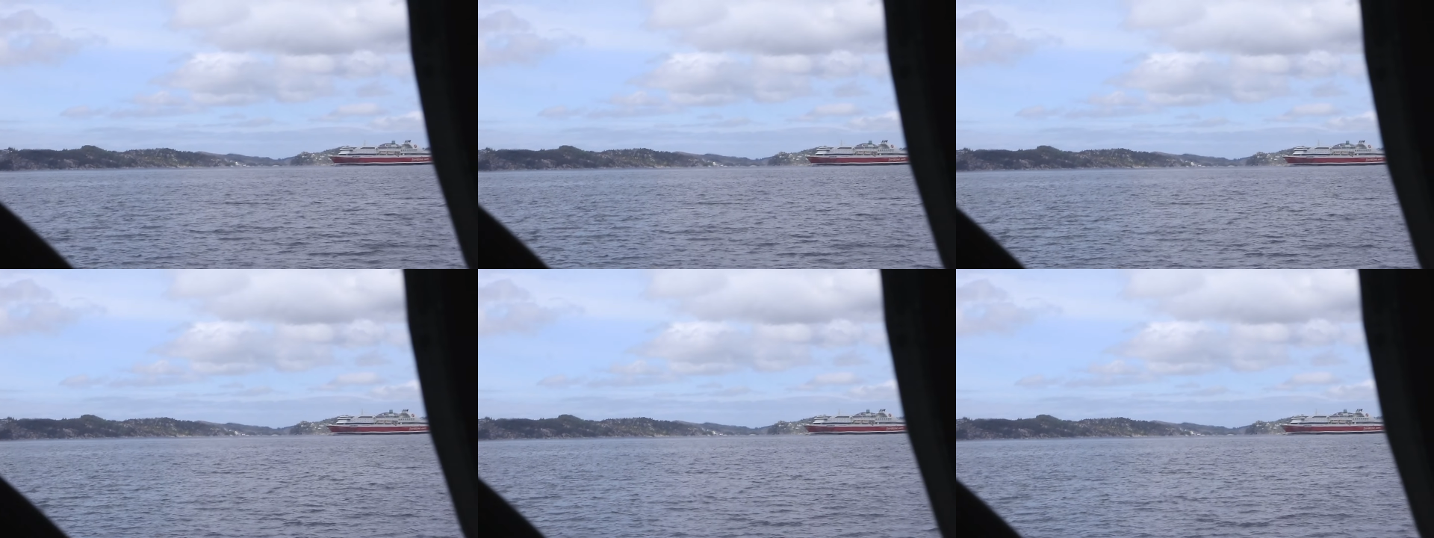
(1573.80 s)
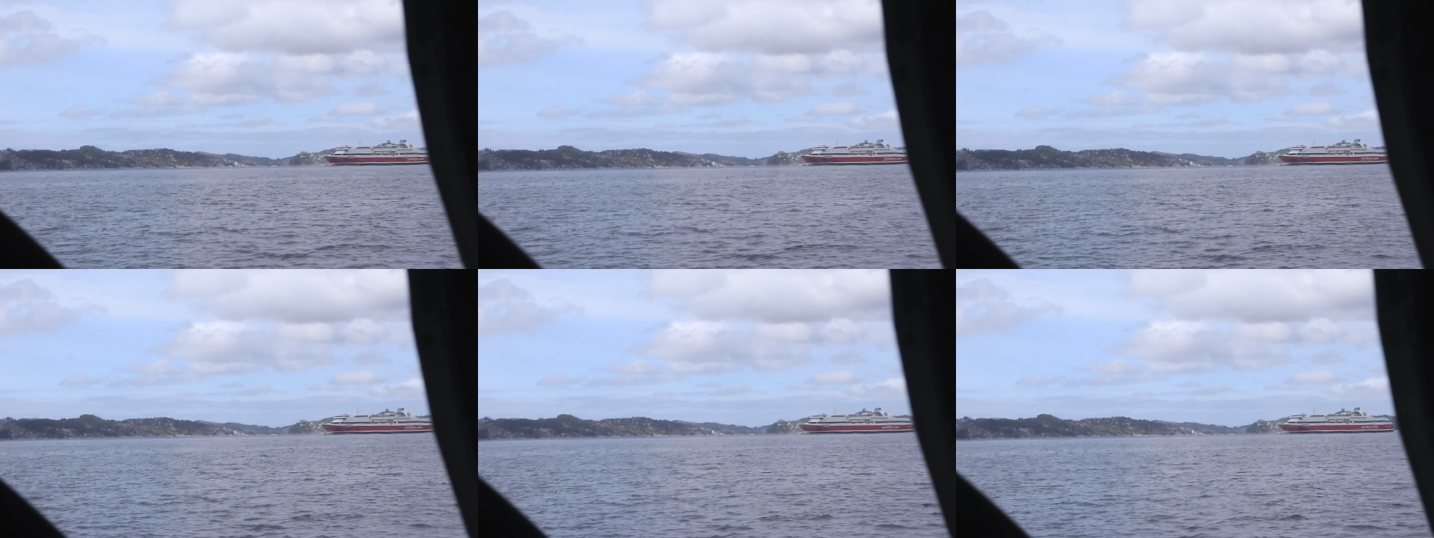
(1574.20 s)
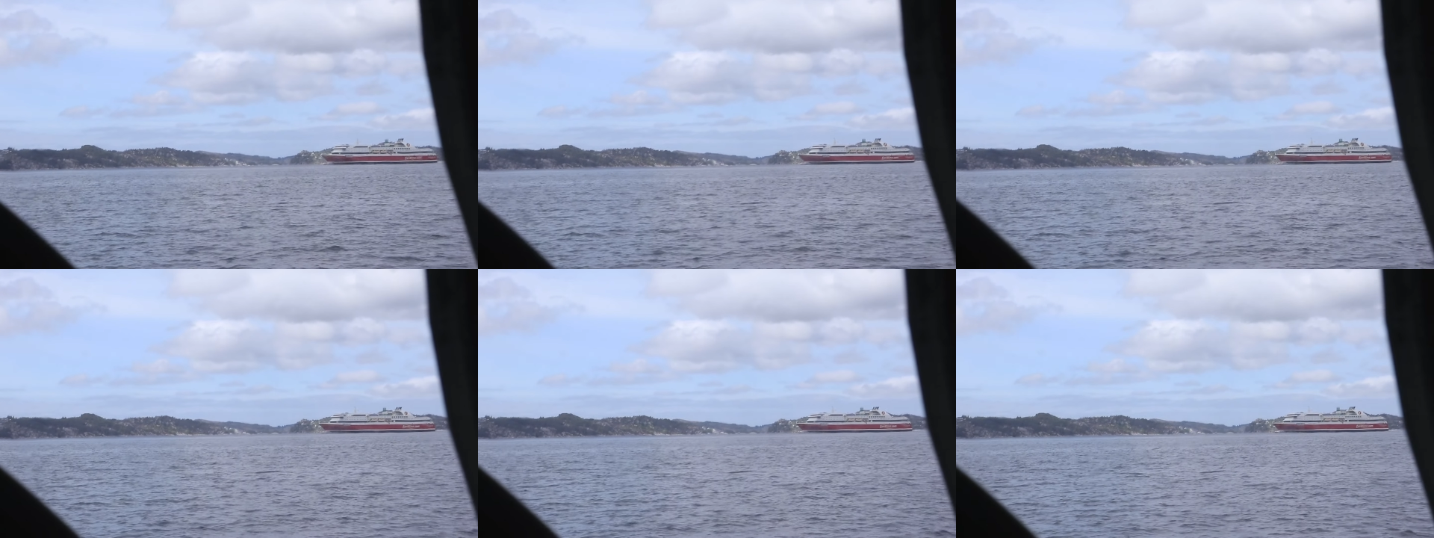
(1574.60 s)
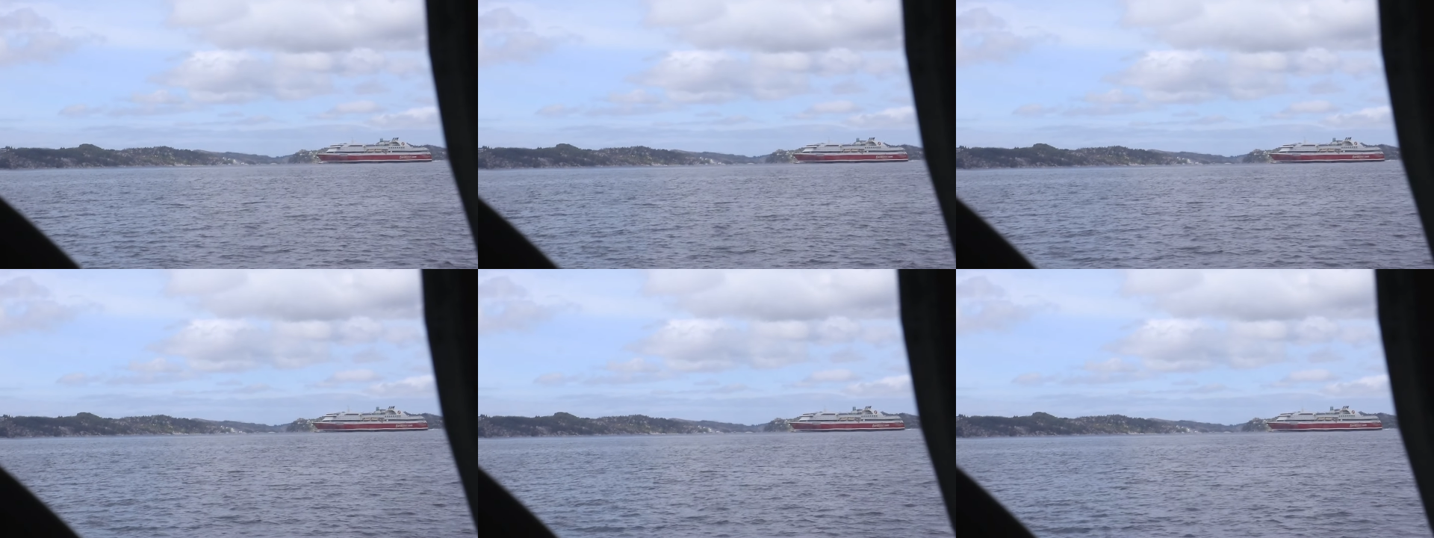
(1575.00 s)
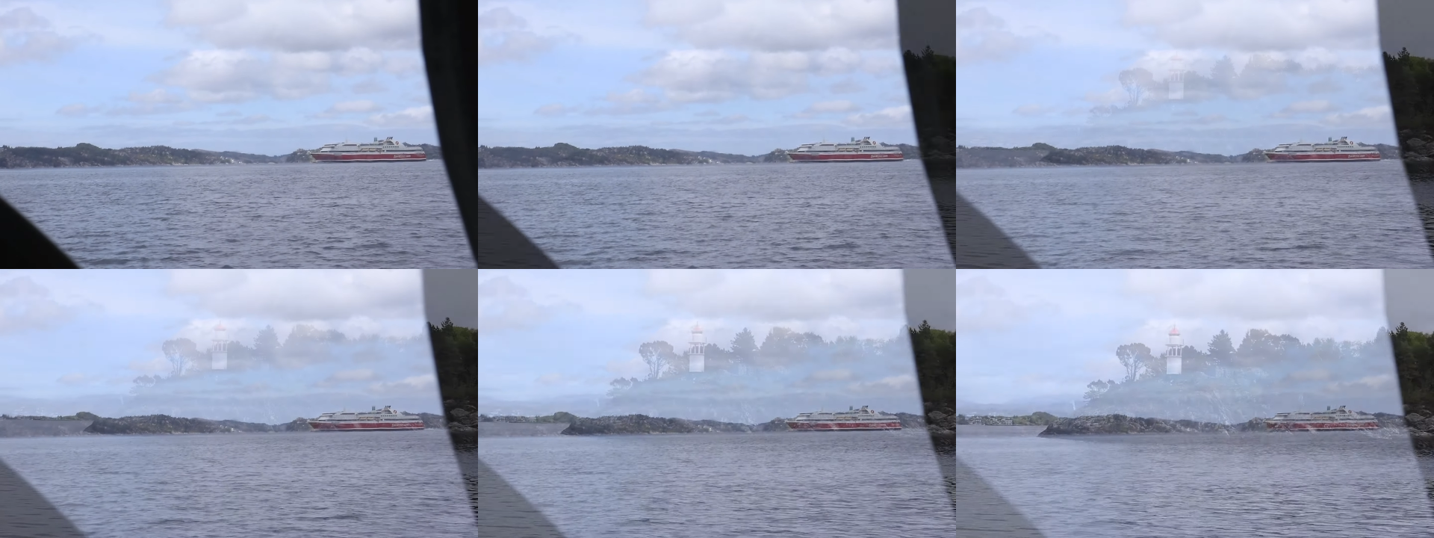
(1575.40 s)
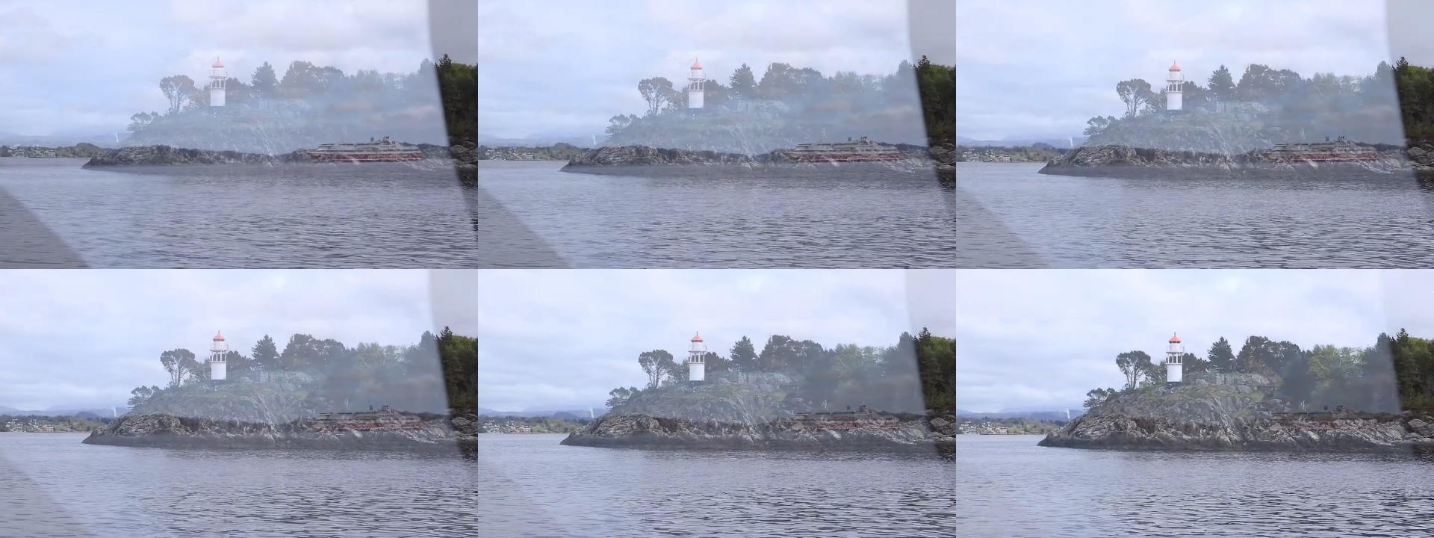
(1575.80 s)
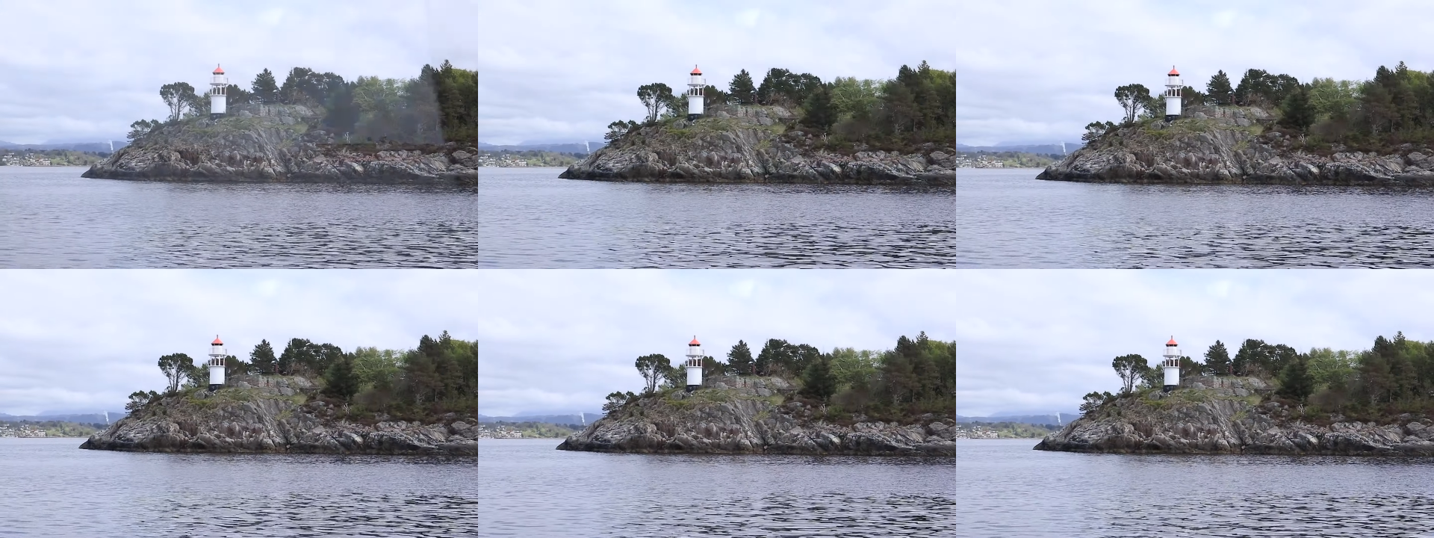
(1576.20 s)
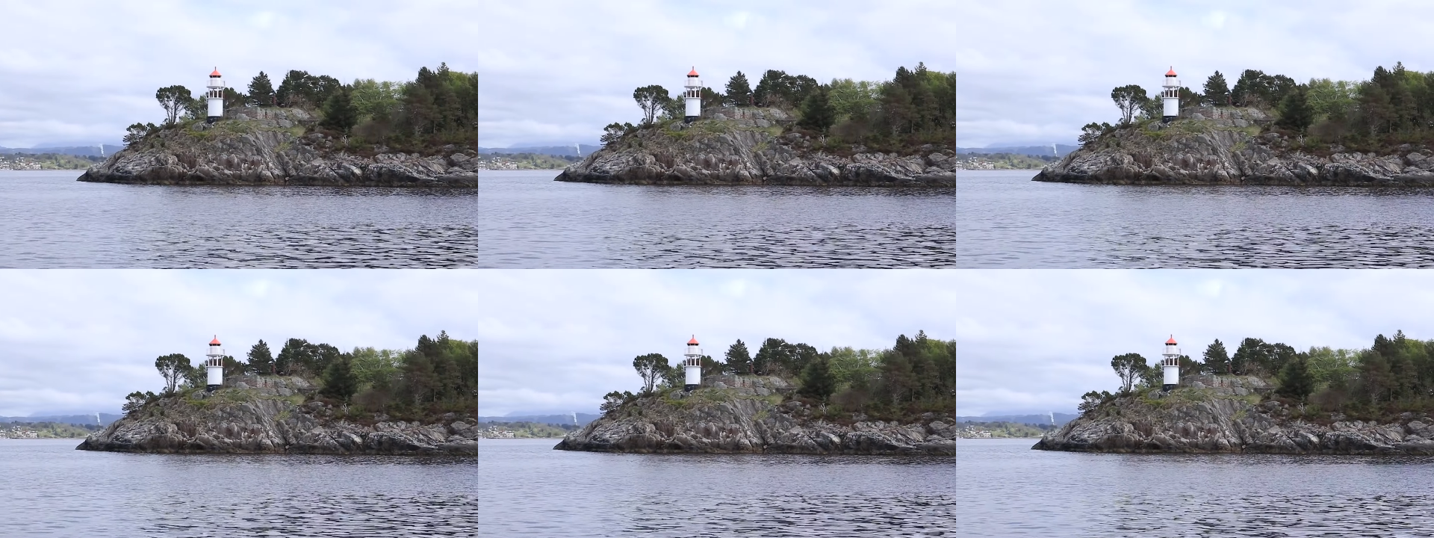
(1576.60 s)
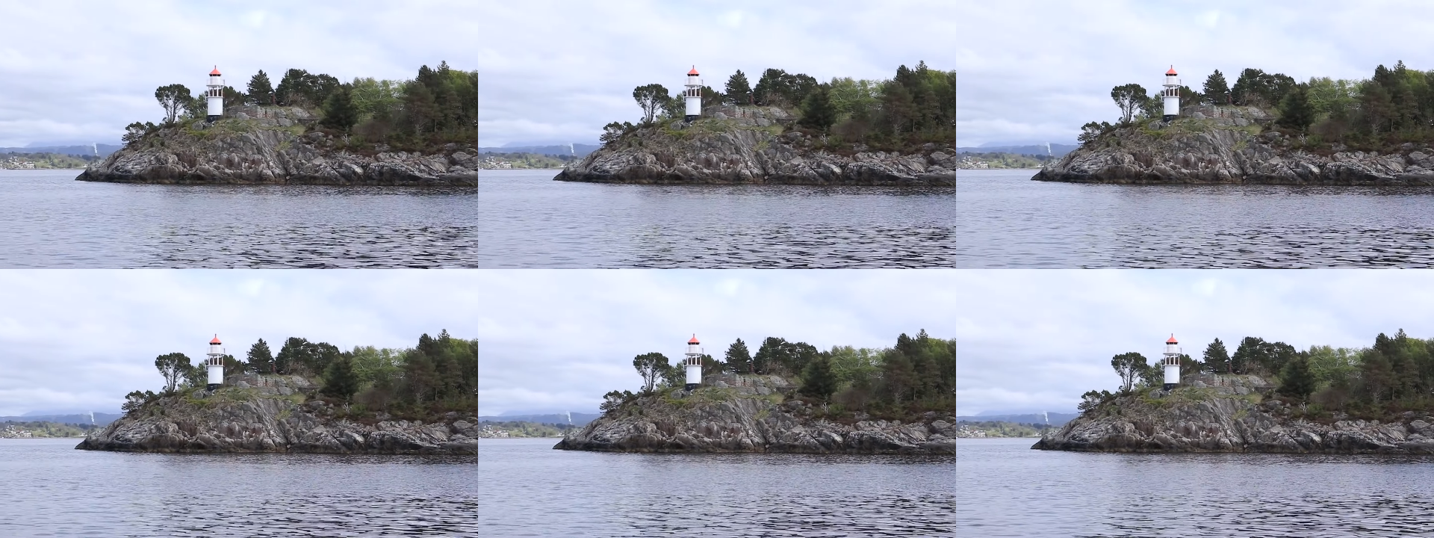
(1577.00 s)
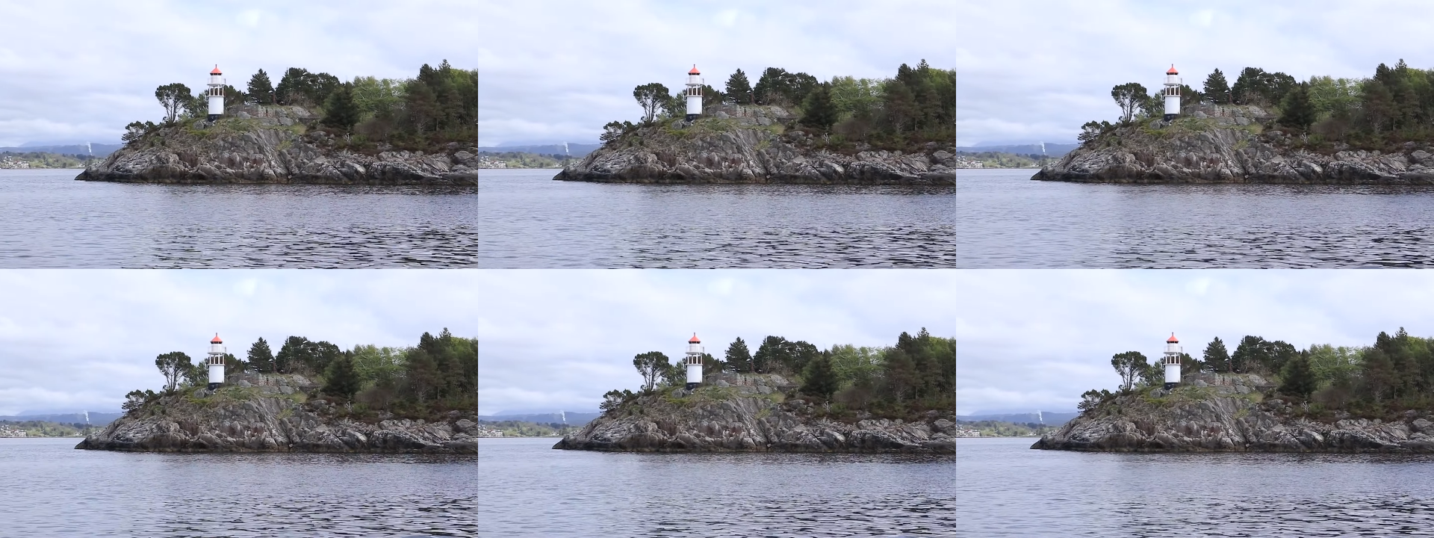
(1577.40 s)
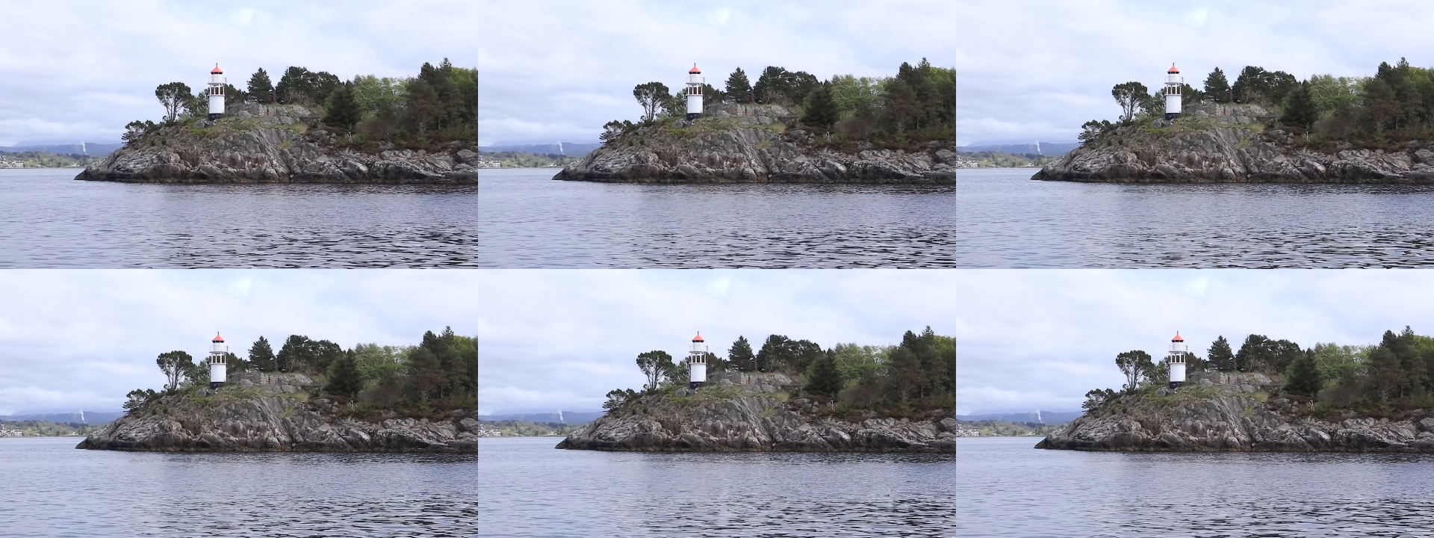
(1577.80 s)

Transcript: Nobody's mouth can be seen.